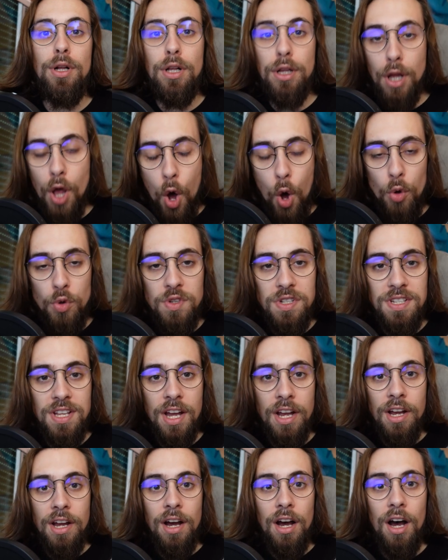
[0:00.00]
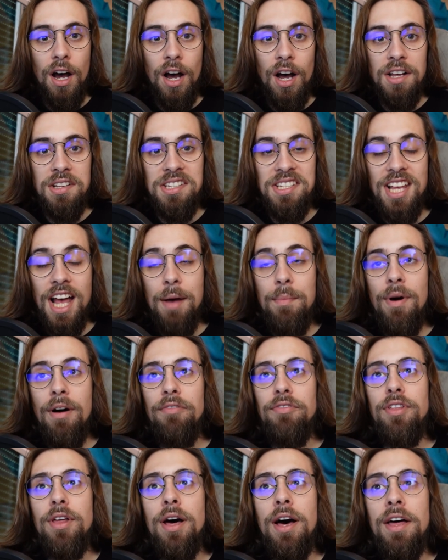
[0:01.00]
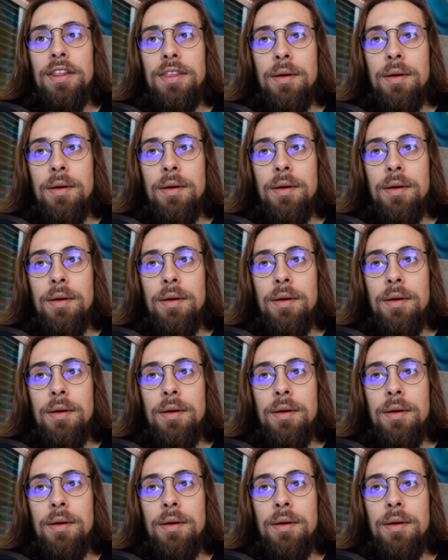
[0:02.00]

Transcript: closed uh, some of the,